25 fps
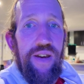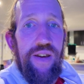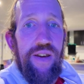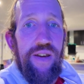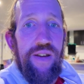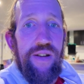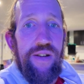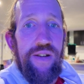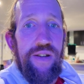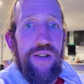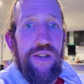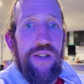
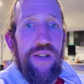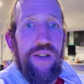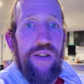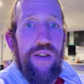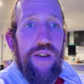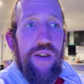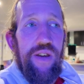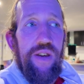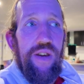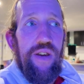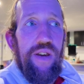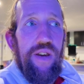And
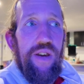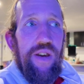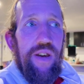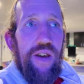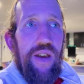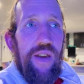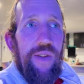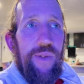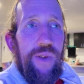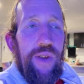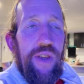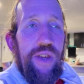
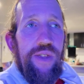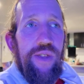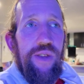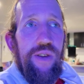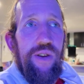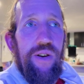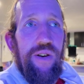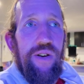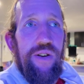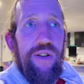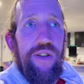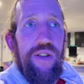I think
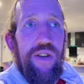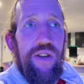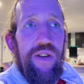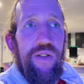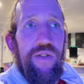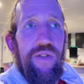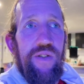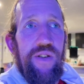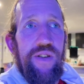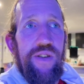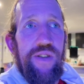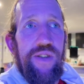the
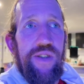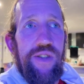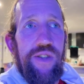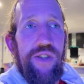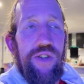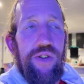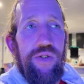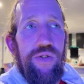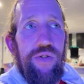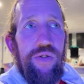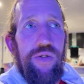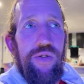idea is
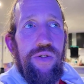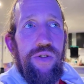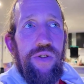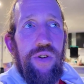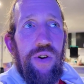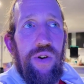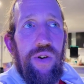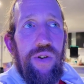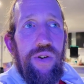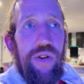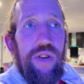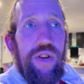to
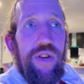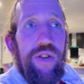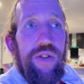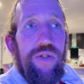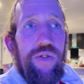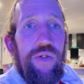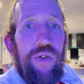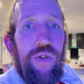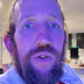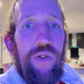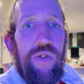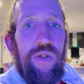not
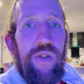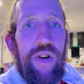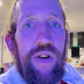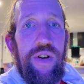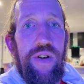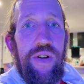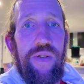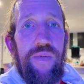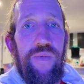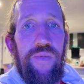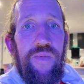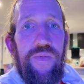ignore
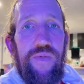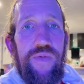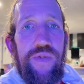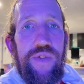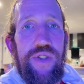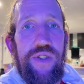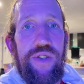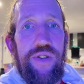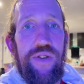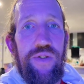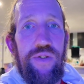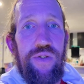it,
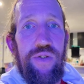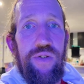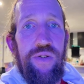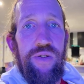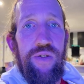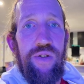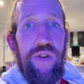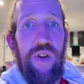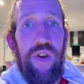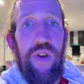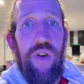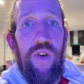
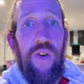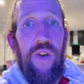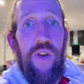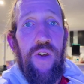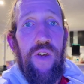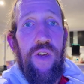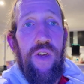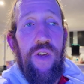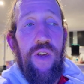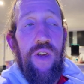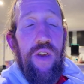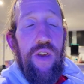to
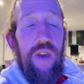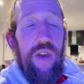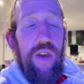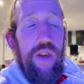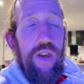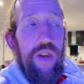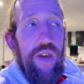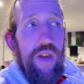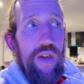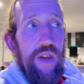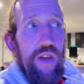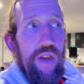
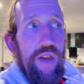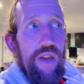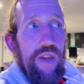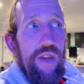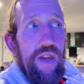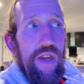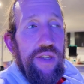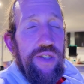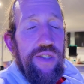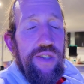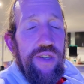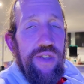
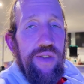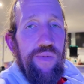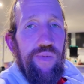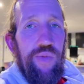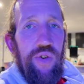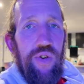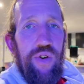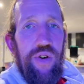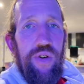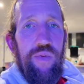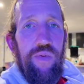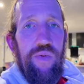get to the
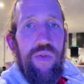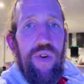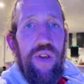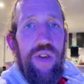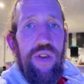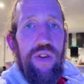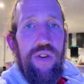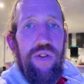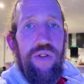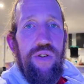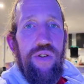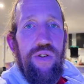point
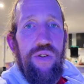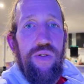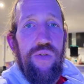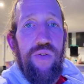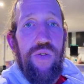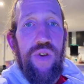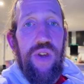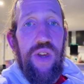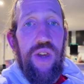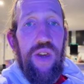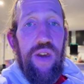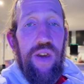where
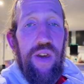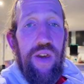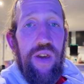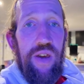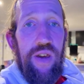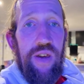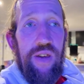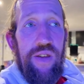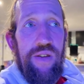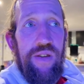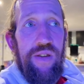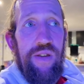you
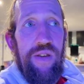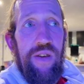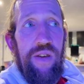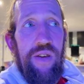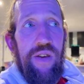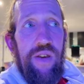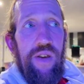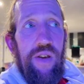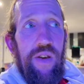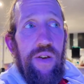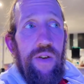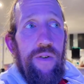can
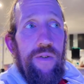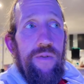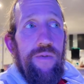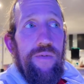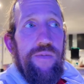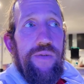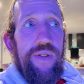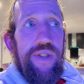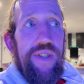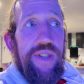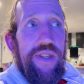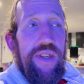
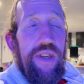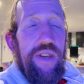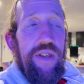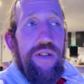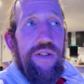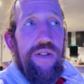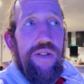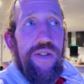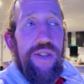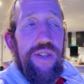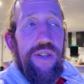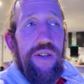see
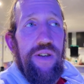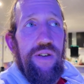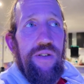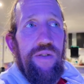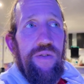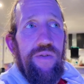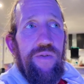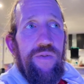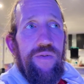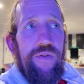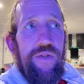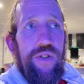
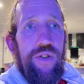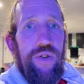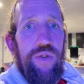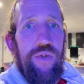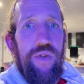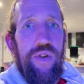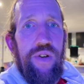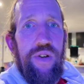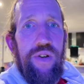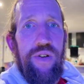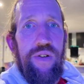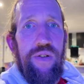yourself
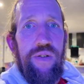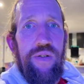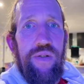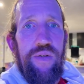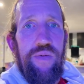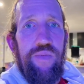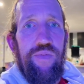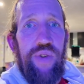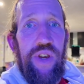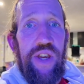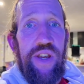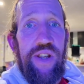doing
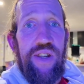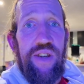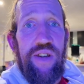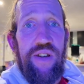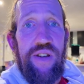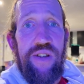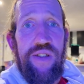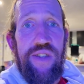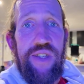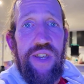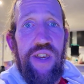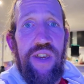
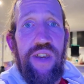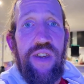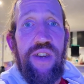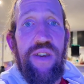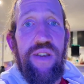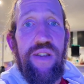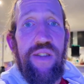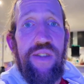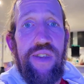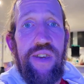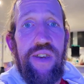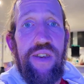better,
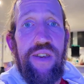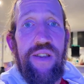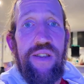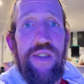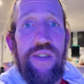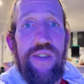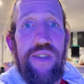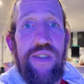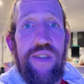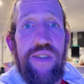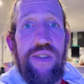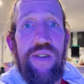taking
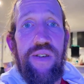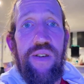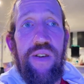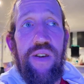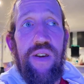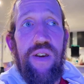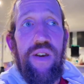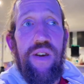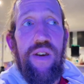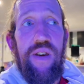things